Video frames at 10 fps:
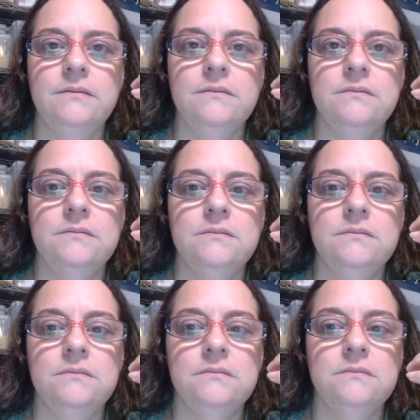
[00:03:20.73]

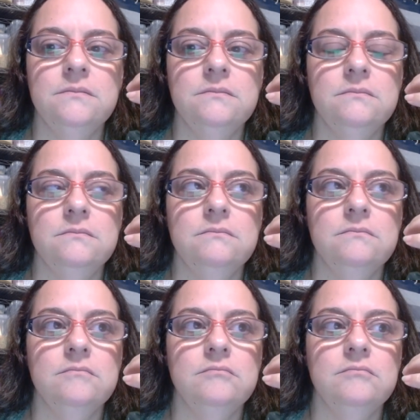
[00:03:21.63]

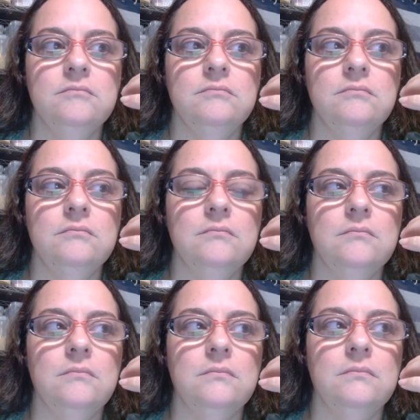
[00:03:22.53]

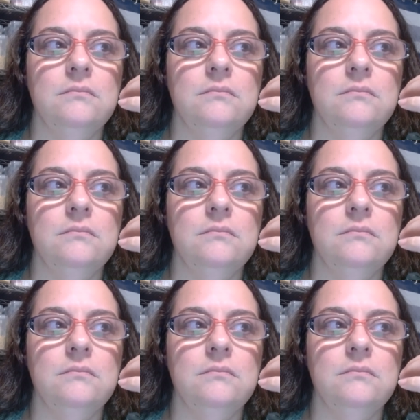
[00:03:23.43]
[no speech]